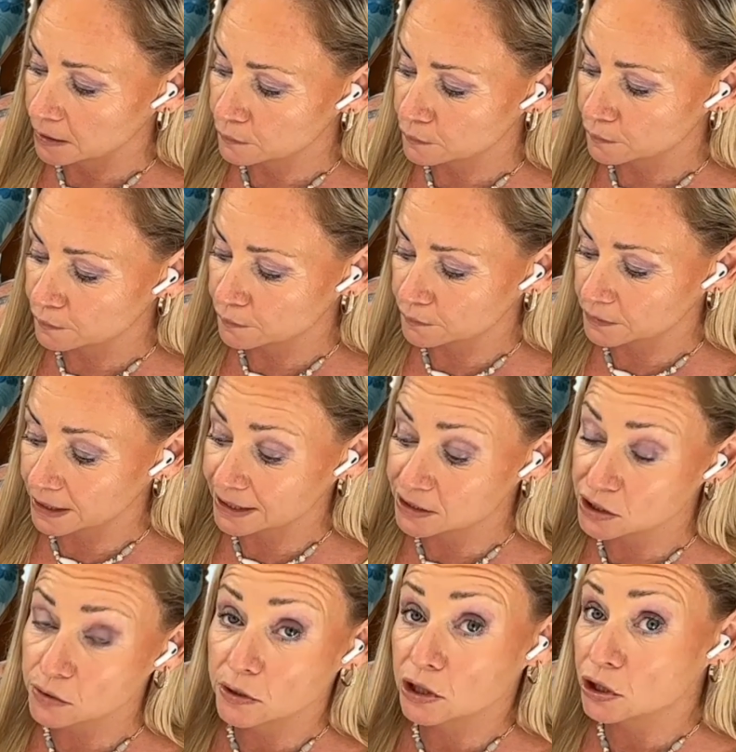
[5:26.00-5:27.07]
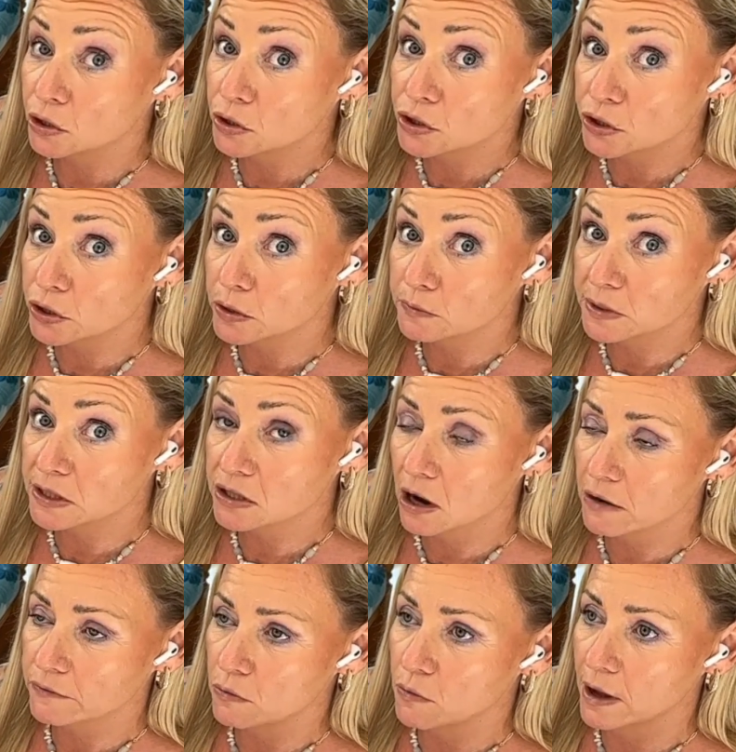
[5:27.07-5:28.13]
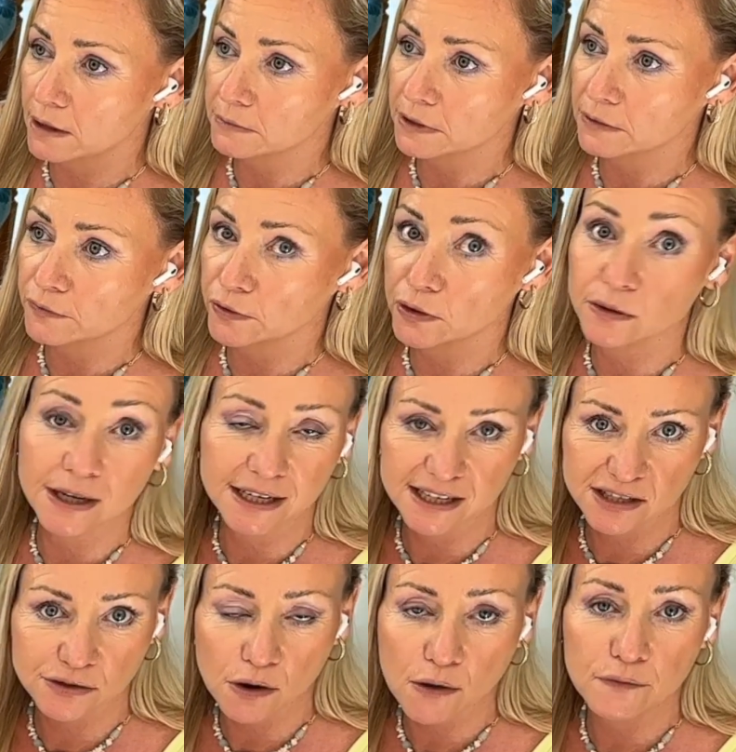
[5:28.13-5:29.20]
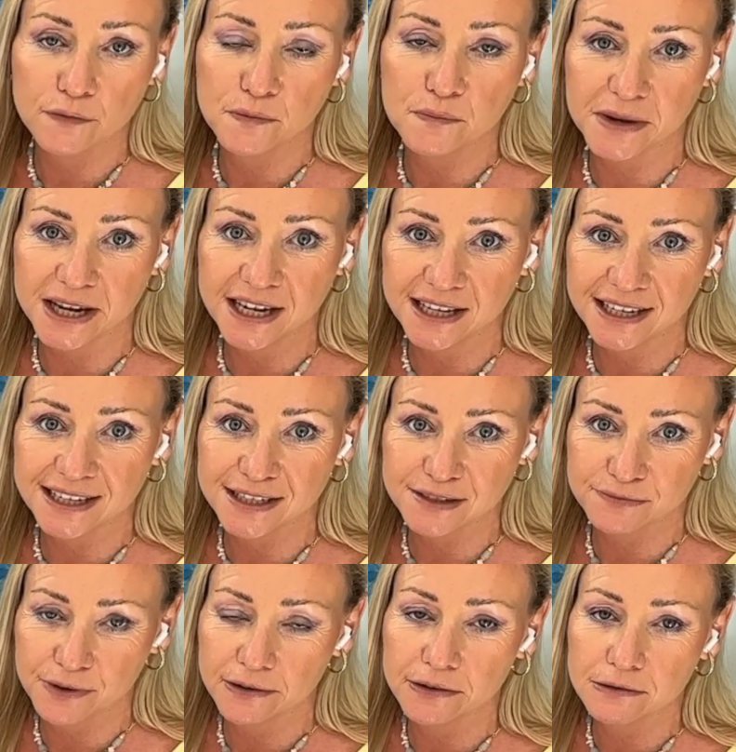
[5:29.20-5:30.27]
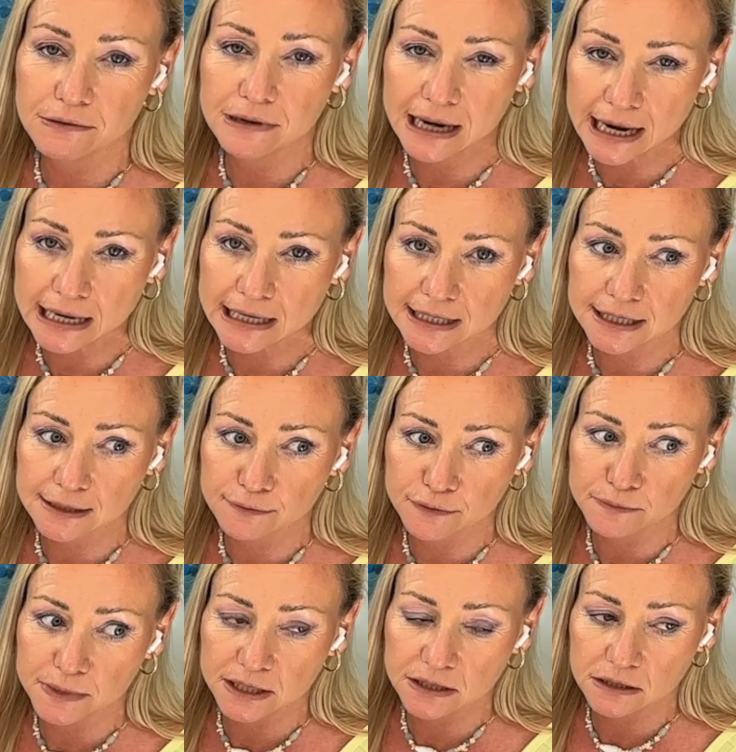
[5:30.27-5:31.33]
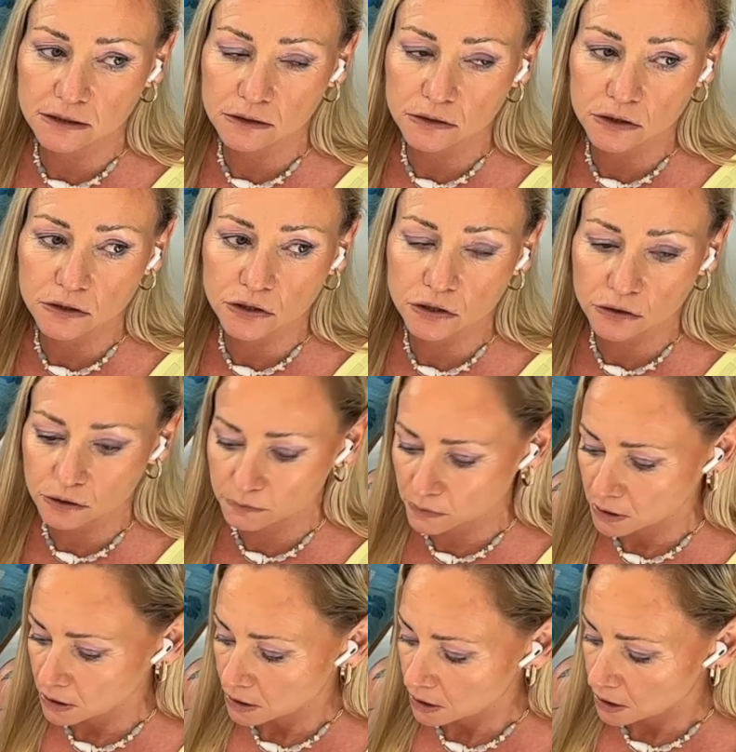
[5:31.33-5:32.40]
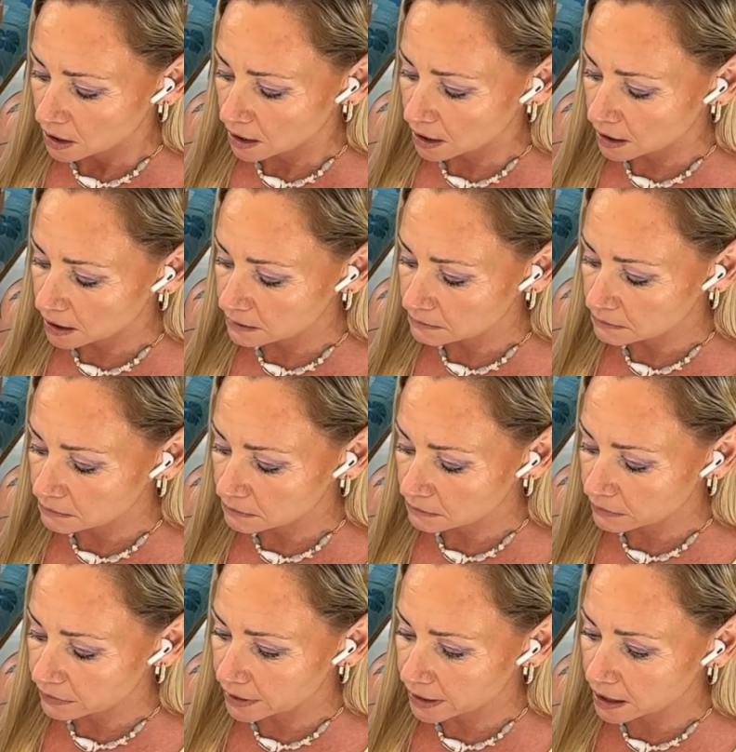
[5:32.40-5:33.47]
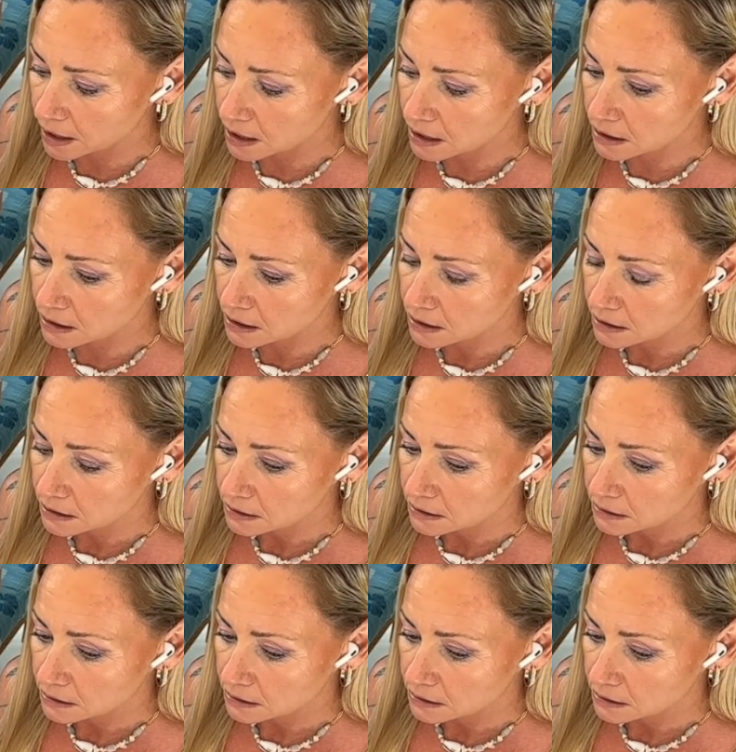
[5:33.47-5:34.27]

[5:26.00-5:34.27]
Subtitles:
If like doing YouTube is overwhelming for you, like it's not for me, it's very relaxing for me to do YouTube, then,